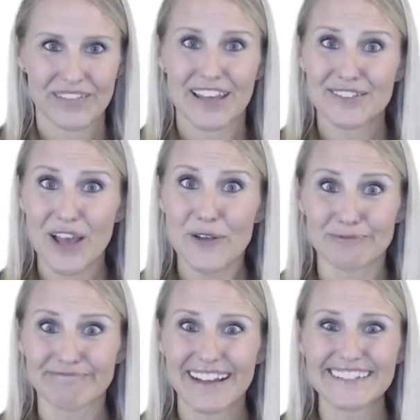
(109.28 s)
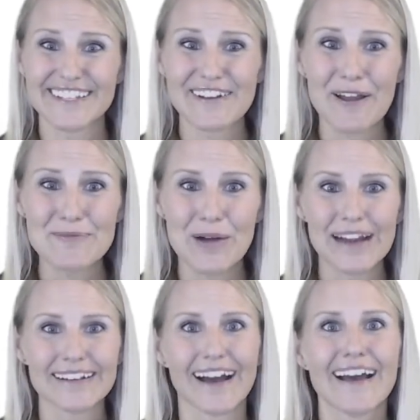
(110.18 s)
So, it's a
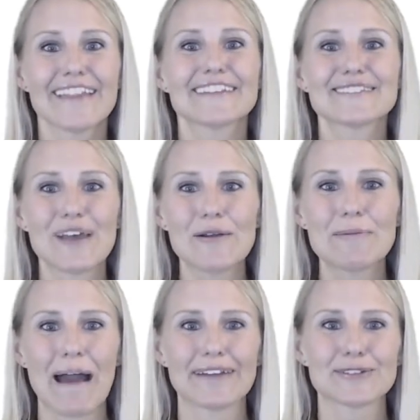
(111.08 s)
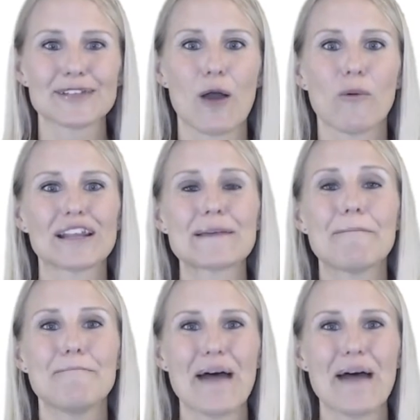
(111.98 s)
no-brainer that solar panels are one of the